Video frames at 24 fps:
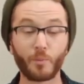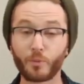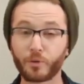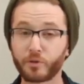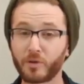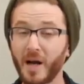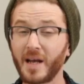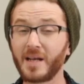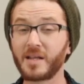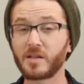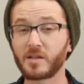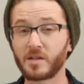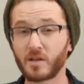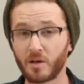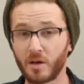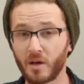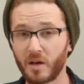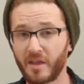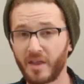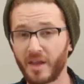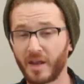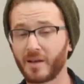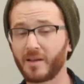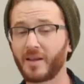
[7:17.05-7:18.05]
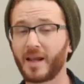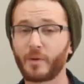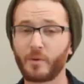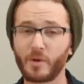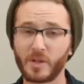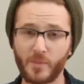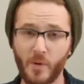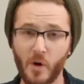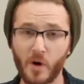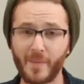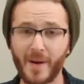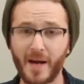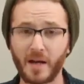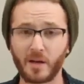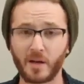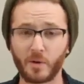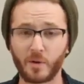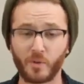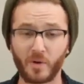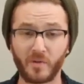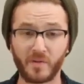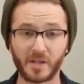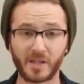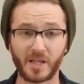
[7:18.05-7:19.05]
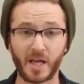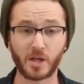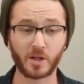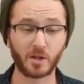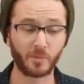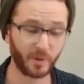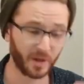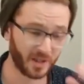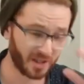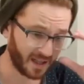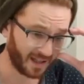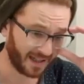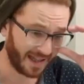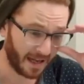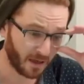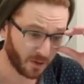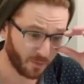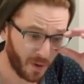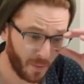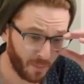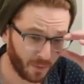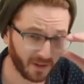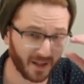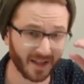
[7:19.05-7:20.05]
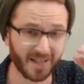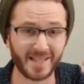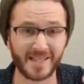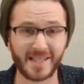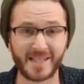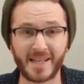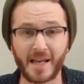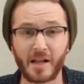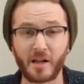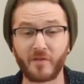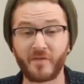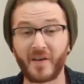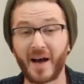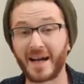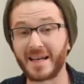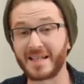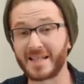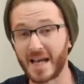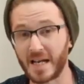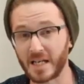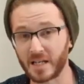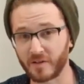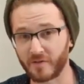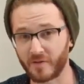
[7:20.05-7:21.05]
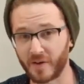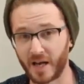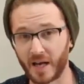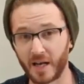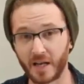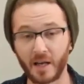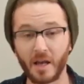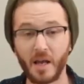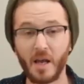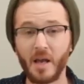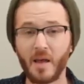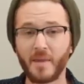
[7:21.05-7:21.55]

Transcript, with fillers: Price is a good thing, like we spoke about in a previous lecture, because it allows people to self-identify.